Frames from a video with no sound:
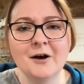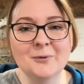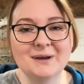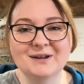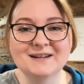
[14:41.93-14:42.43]
Oh
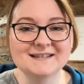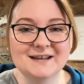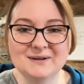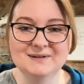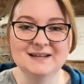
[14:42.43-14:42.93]
my goodness,
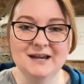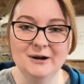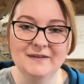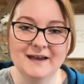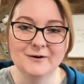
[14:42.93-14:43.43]
I used to
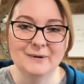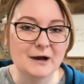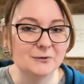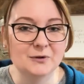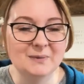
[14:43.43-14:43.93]
carry that
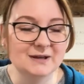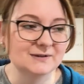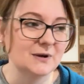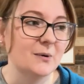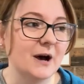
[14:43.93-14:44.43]
around with me
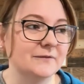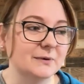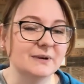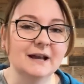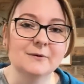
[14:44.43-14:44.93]
so
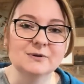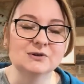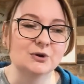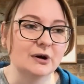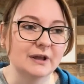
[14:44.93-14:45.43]
often when I was
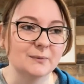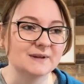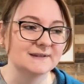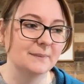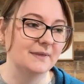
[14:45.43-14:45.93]
struggling
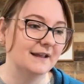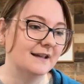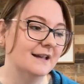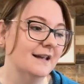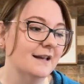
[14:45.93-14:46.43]
with
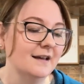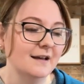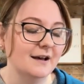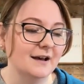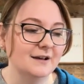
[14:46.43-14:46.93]
something.
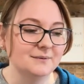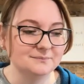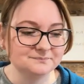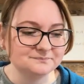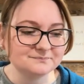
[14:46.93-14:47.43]

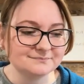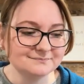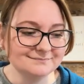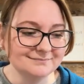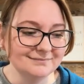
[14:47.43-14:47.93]
Um,
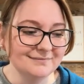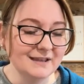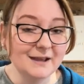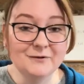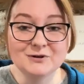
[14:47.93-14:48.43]

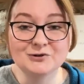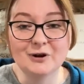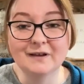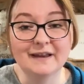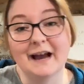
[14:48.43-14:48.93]
if you
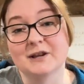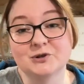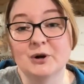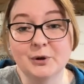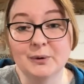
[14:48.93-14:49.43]
struggle, like I
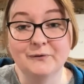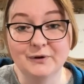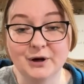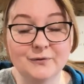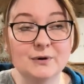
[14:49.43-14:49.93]
struggled with
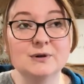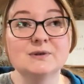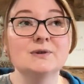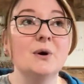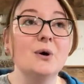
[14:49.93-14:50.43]
fear for
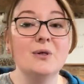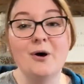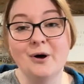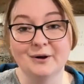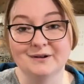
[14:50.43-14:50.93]
so
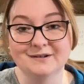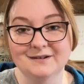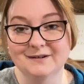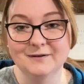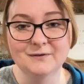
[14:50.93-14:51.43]
long,
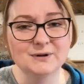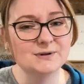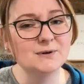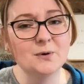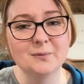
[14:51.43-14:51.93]
for
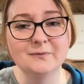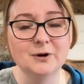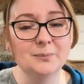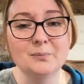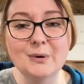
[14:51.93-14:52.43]
so
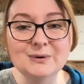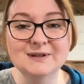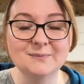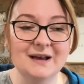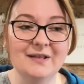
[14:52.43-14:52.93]
for
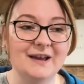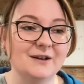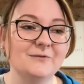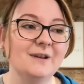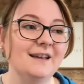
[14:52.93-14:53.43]
most of my life.